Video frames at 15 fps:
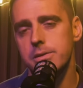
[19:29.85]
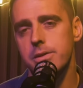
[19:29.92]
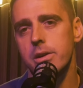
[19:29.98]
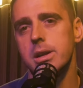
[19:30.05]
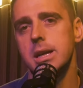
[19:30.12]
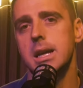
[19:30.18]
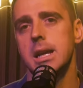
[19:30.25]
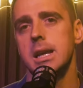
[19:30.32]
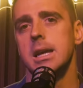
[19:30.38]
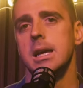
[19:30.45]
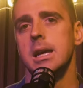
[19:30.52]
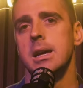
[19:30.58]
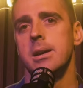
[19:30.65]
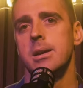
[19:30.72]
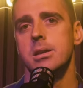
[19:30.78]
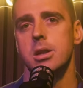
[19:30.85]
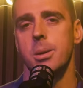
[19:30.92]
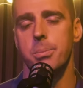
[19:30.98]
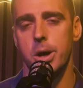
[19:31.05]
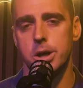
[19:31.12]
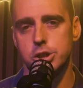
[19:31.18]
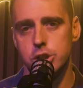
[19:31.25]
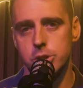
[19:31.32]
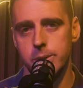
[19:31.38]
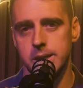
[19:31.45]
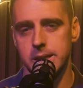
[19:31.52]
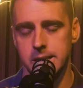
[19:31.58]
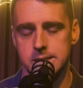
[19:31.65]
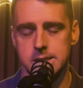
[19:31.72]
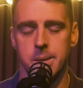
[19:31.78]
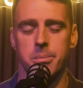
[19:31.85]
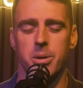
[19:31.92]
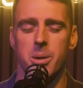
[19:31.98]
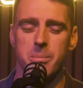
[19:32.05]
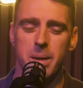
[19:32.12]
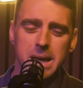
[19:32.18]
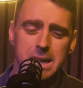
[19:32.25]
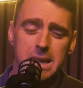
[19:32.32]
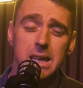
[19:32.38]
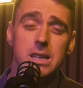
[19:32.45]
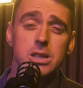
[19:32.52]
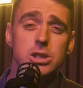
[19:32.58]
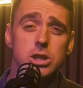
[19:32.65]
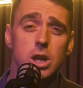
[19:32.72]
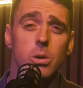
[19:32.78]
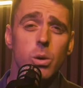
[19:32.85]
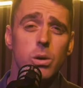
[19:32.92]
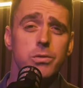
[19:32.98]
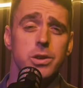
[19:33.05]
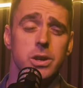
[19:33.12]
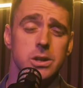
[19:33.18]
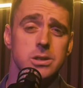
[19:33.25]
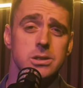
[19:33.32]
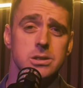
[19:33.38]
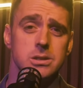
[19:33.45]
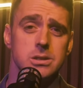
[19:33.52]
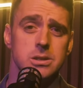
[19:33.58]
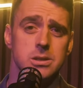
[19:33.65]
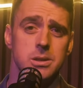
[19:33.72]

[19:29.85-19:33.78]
very clear that by doing this and by making it so obvious,